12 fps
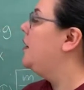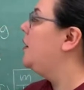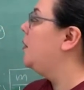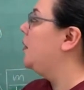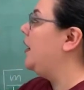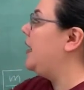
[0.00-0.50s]

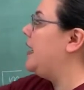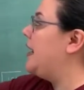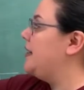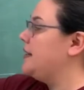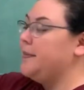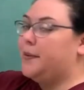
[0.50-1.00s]
we're looking at
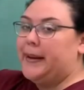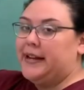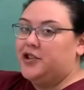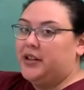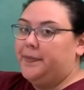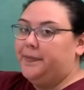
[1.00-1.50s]
a simple
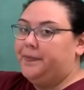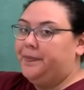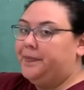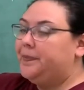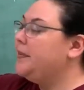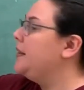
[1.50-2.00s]
pendulum,
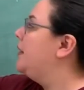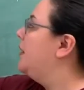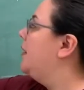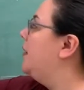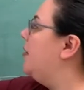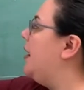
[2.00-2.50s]

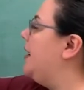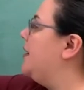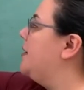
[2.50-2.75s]
right?